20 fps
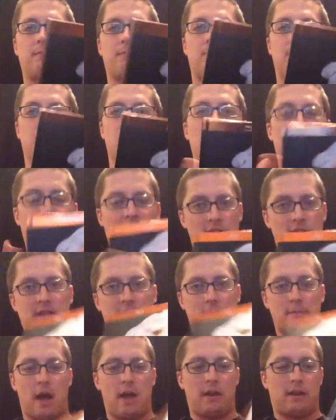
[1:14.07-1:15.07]
when it first
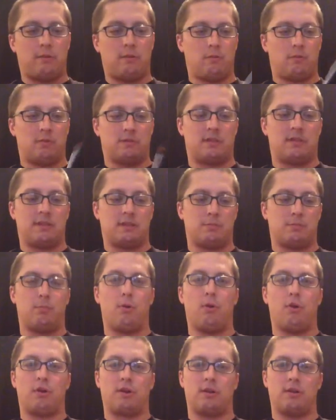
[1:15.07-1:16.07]
came out, it was in this
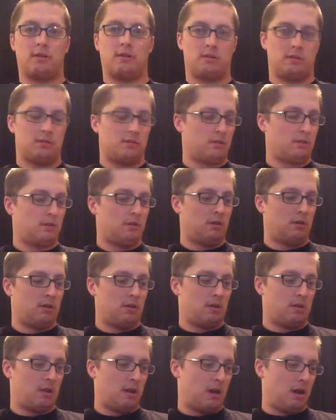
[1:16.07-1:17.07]
book.
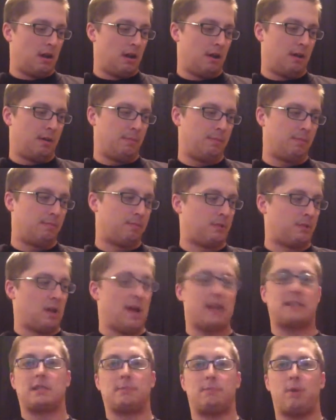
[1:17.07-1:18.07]
So it
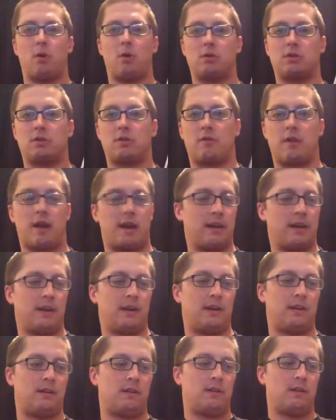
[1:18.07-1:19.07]
has the poster right
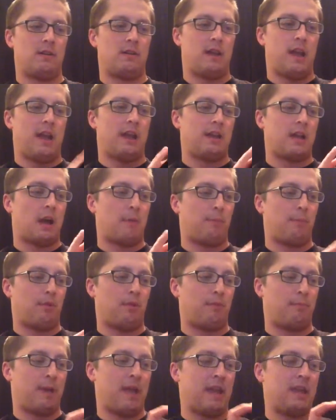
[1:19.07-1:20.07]
here and a
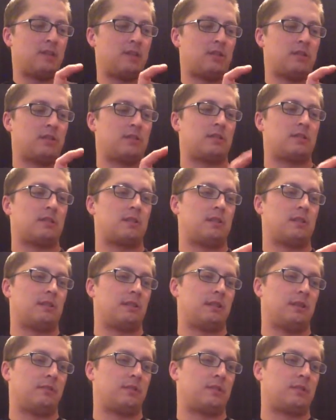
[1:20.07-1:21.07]
couple of pages
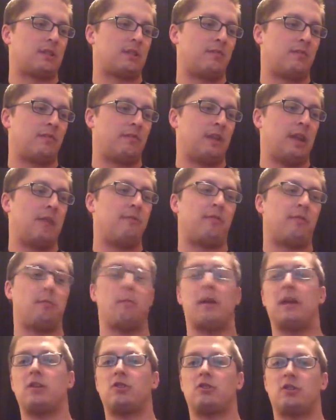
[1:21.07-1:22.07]
of just some
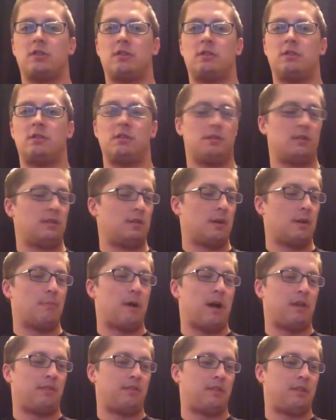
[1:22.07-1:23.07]
information
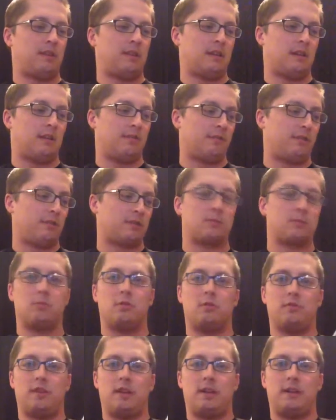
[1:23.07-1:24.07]
about the first
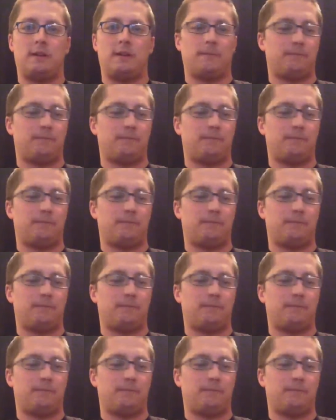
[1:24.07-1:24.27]
movie.